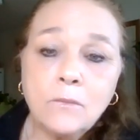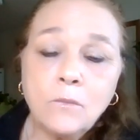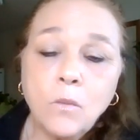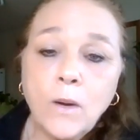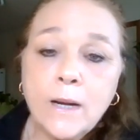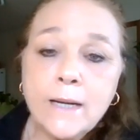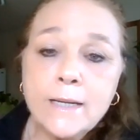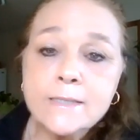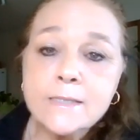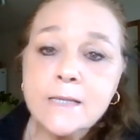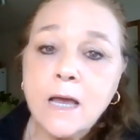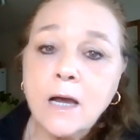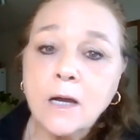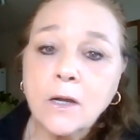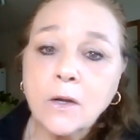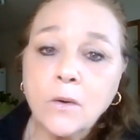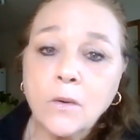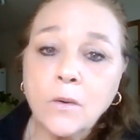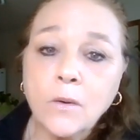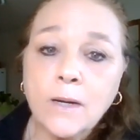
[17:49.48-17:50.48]
And what is
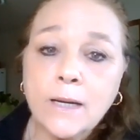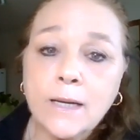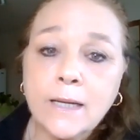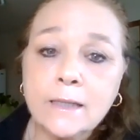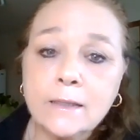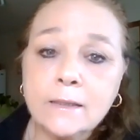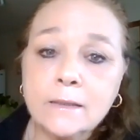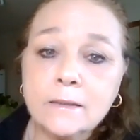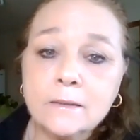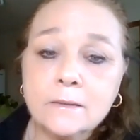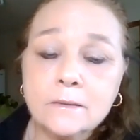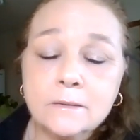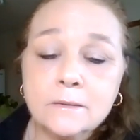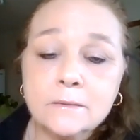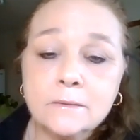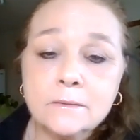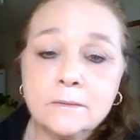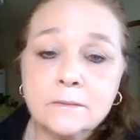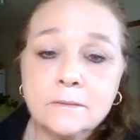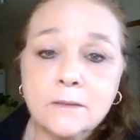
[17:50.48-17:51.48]
occurring
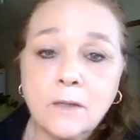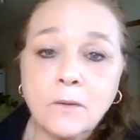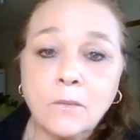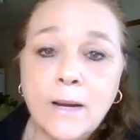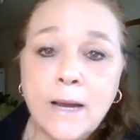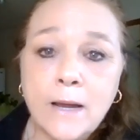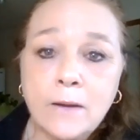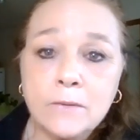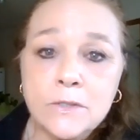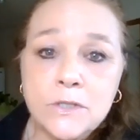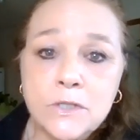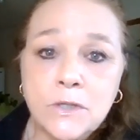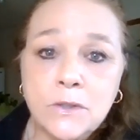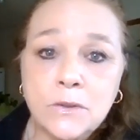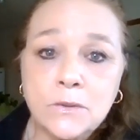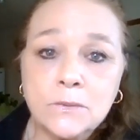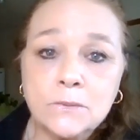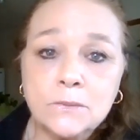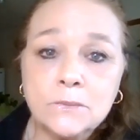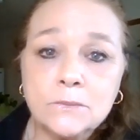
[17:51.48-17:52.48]
around
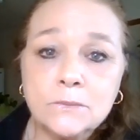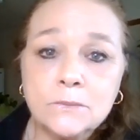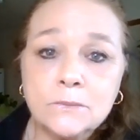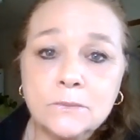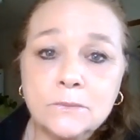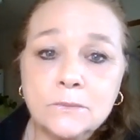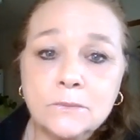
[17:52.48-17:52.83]
you?